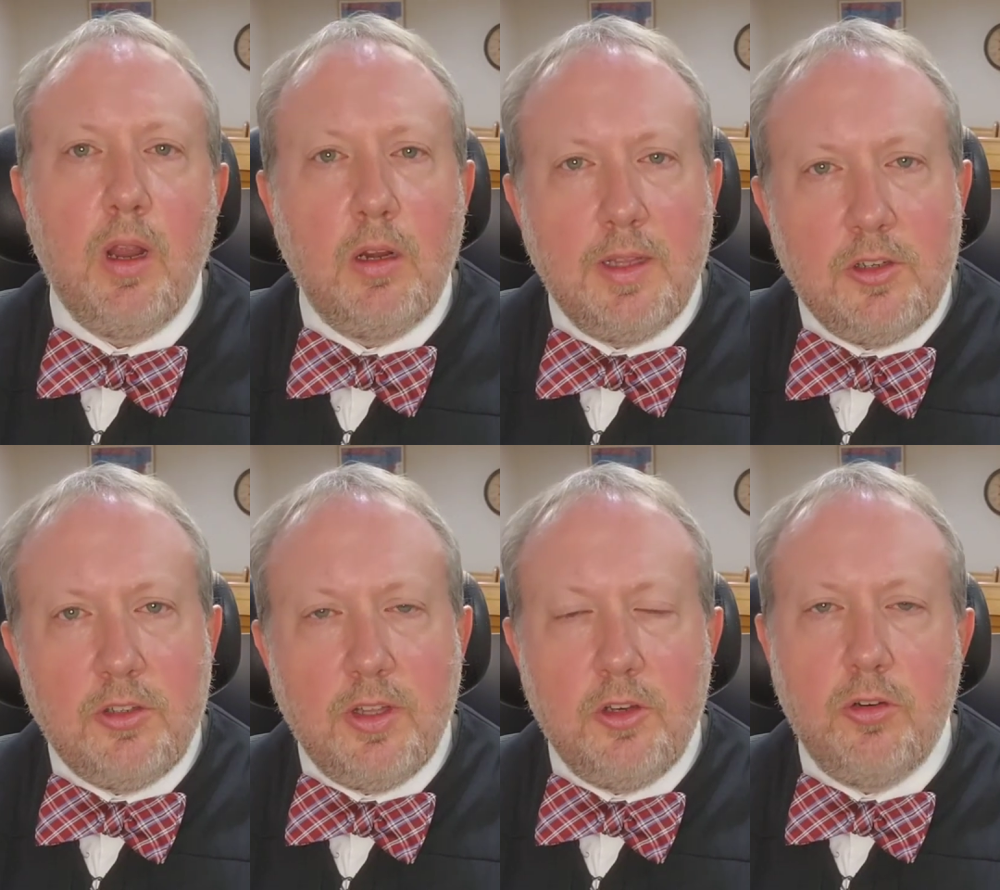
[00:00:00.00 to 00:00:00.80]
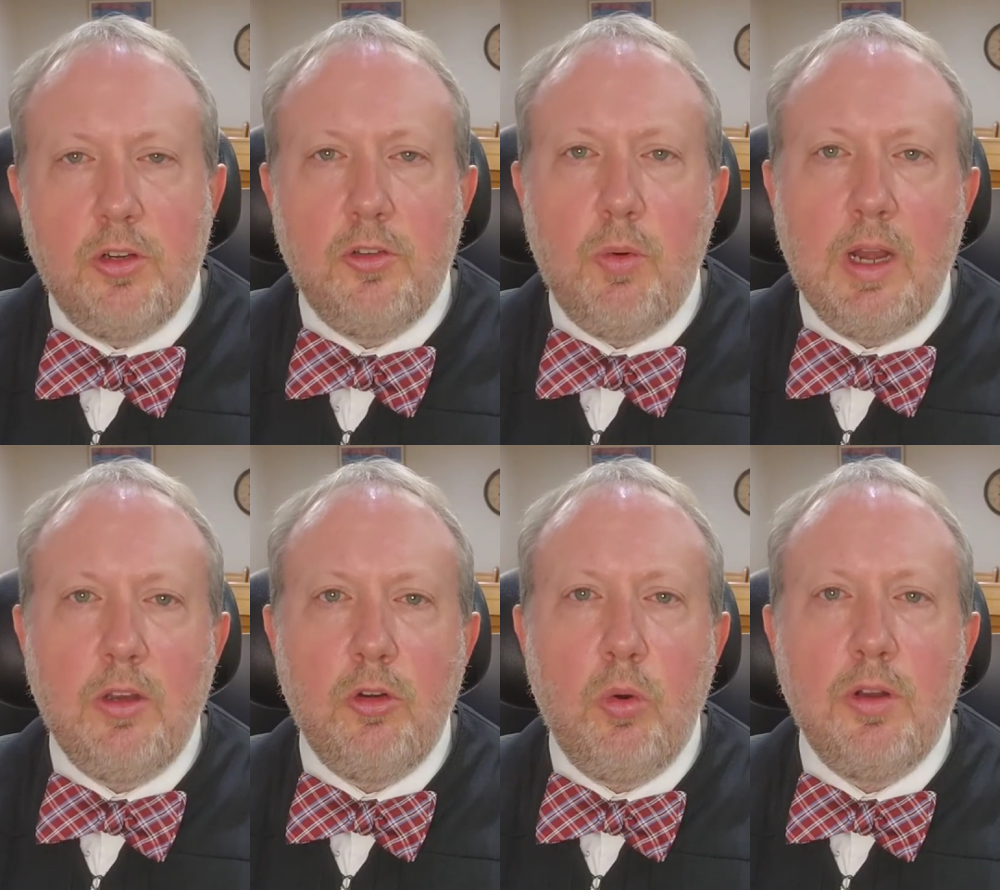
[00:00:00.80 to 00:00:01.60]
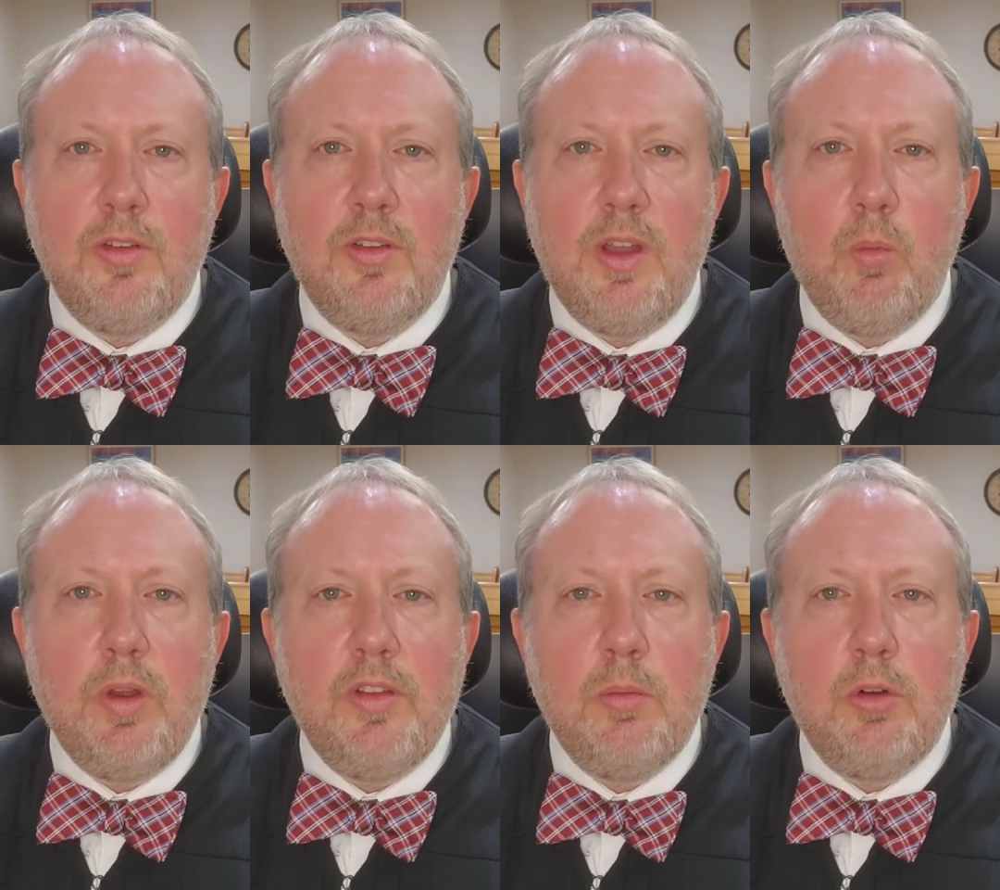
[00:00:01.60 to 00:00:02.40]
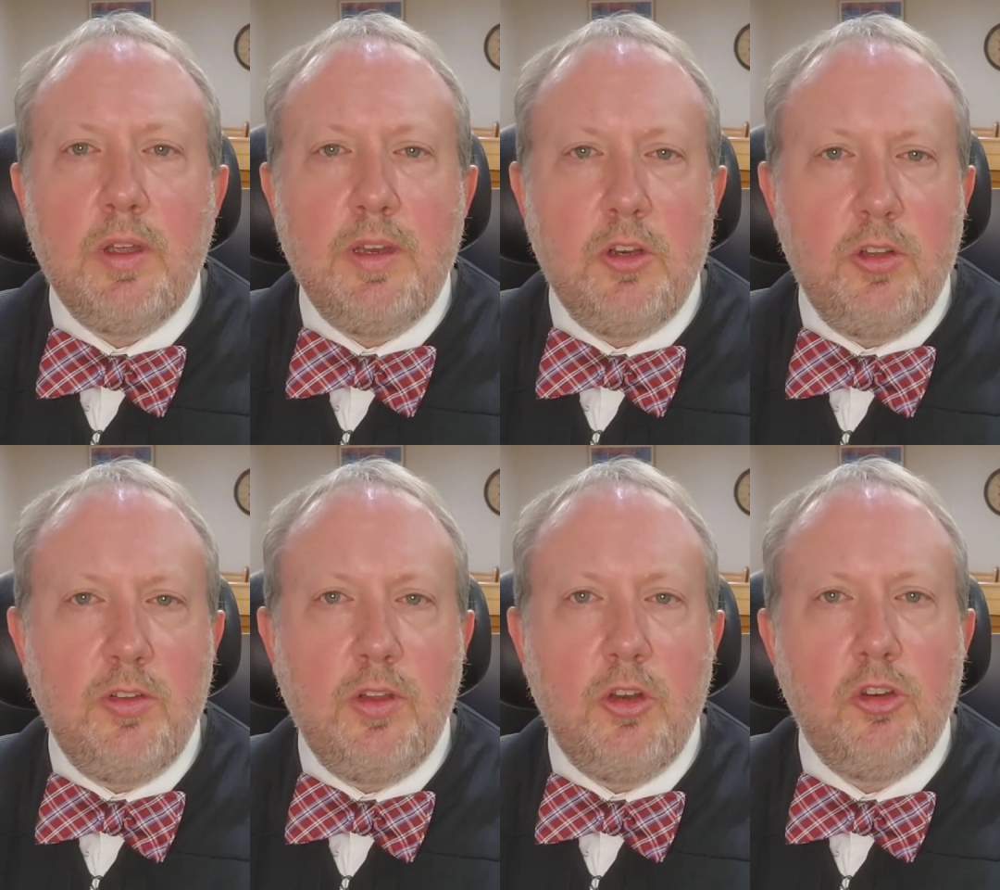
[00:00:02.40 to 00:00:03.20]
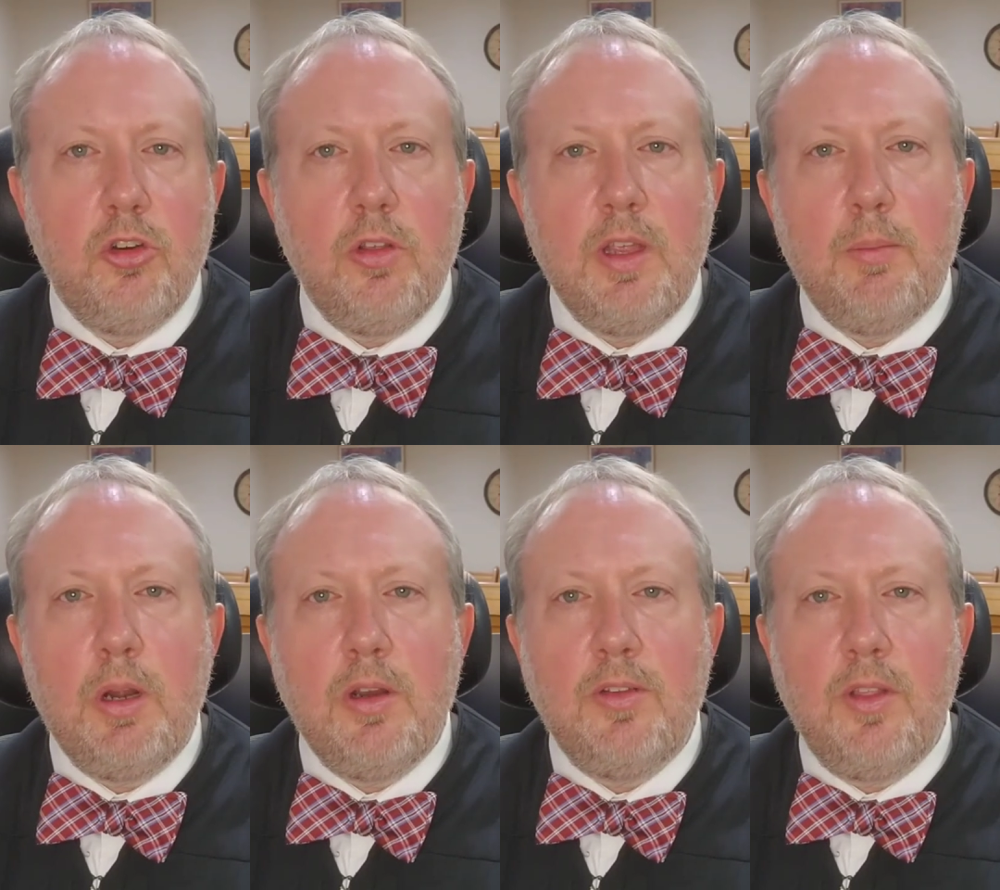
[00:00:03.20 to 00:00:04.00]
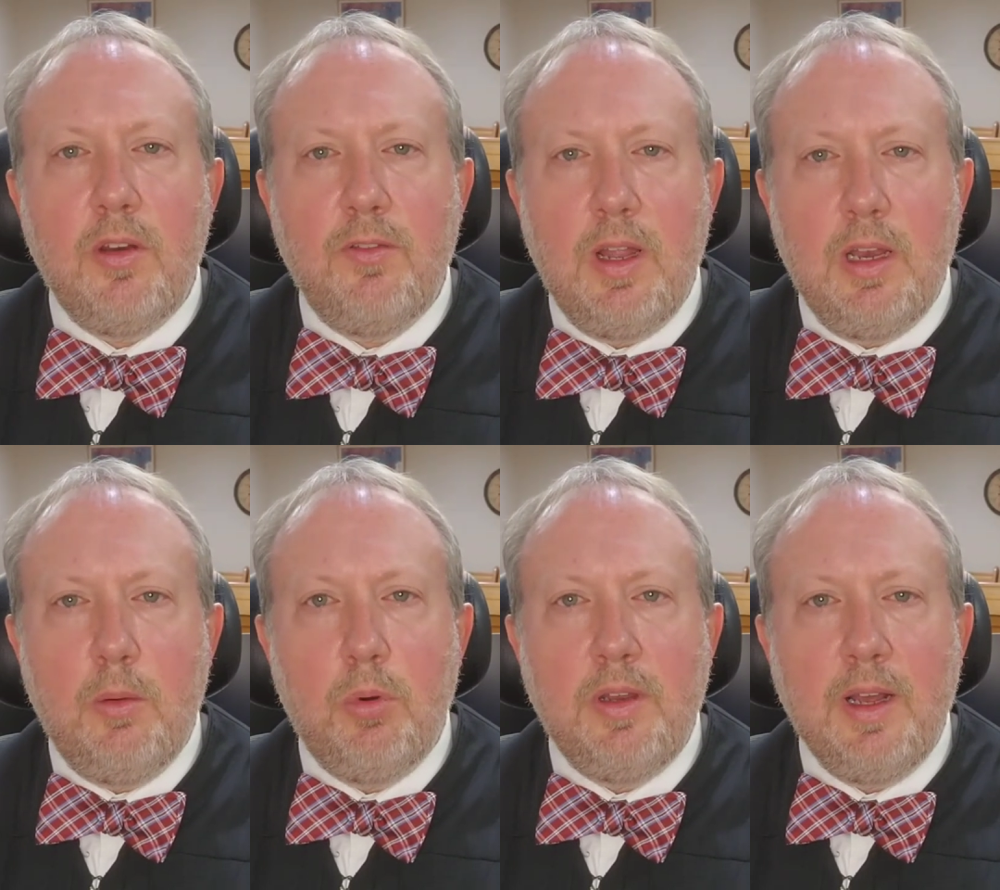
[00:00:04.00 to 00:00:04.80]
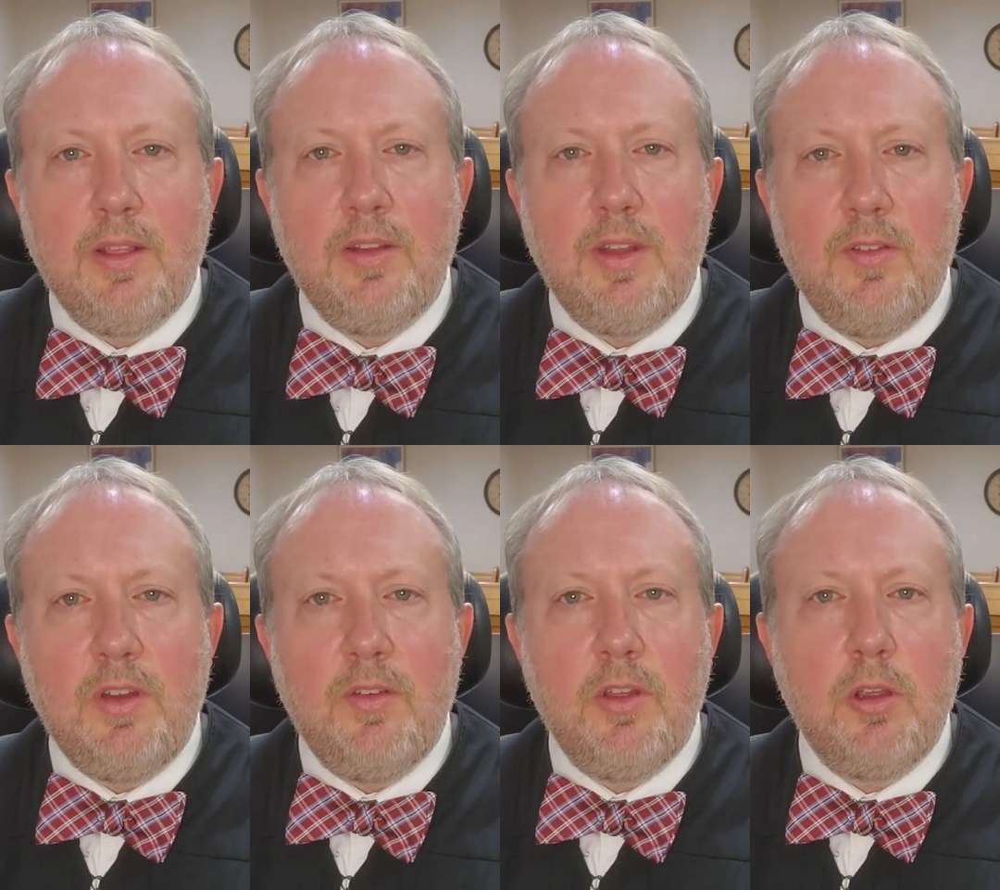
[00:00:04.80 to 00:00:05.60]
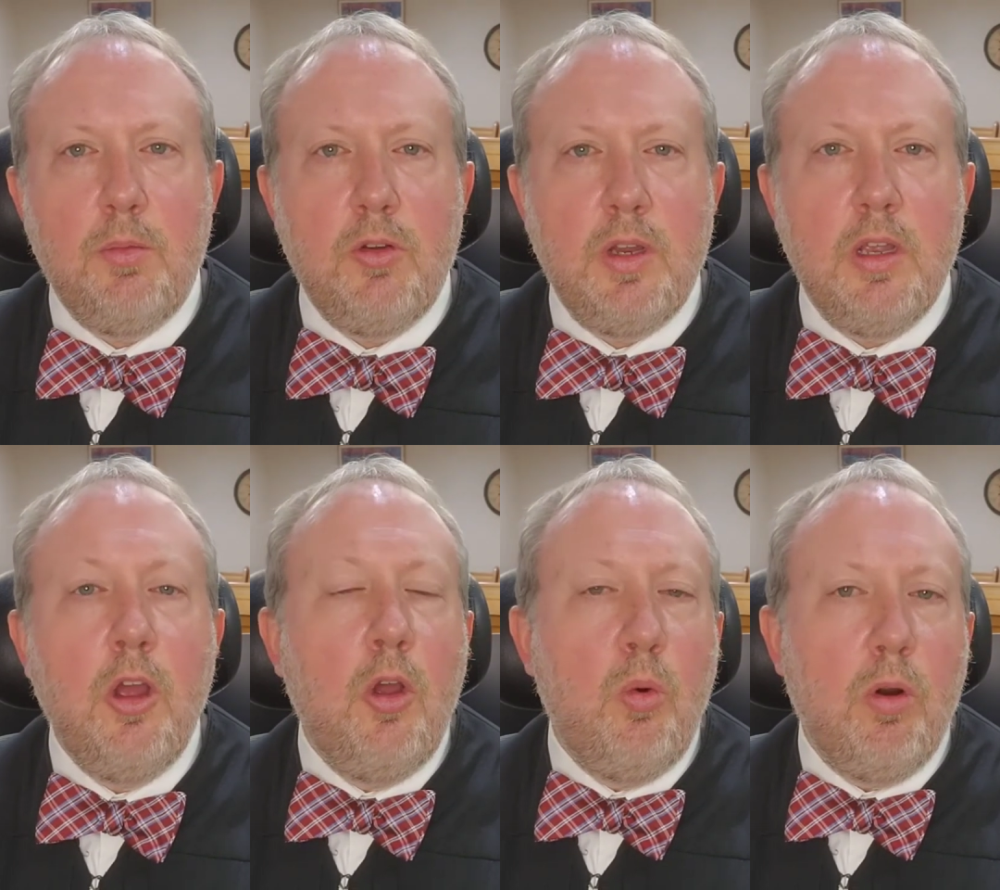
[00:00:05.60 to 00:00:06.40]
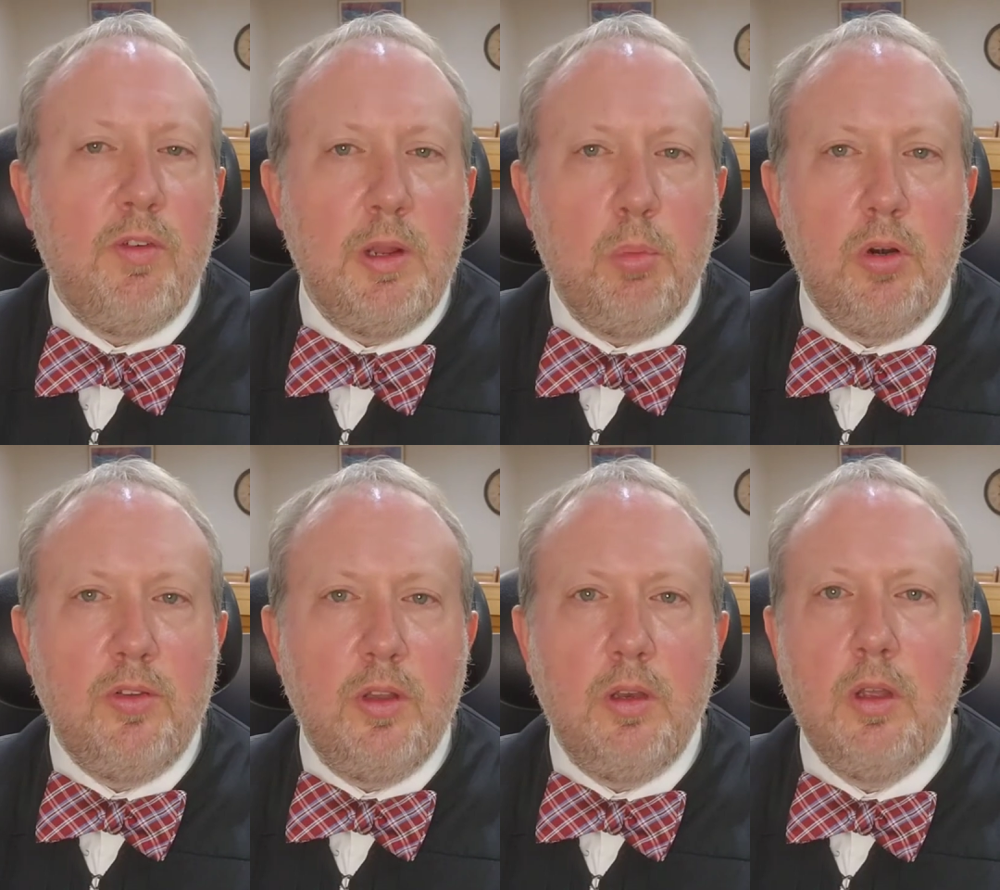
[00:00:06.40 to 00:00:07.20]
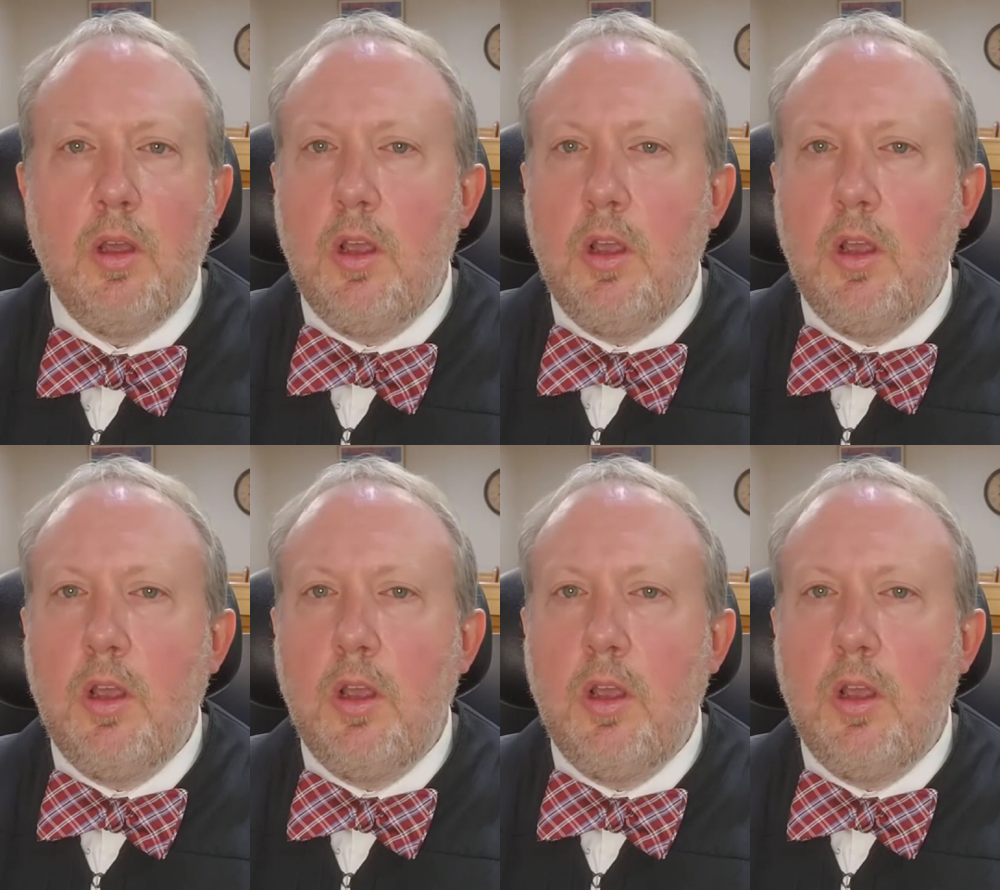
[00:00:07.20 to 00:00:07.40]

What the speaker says: Our legislature has directed courts to set reasonable conditions that ensure the appearance of the defendant and protect the safety of the community or of any person.